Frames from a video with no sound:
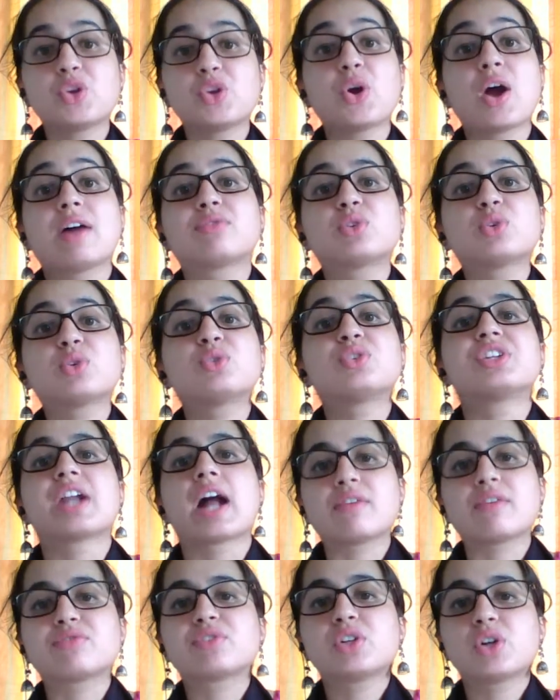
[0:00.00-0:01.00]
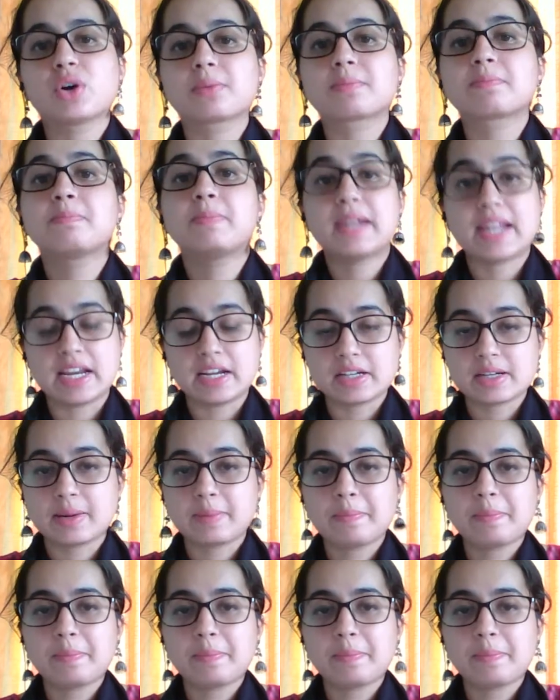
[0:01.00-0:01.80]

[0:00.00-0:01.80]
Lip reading: you have to draft your plaint.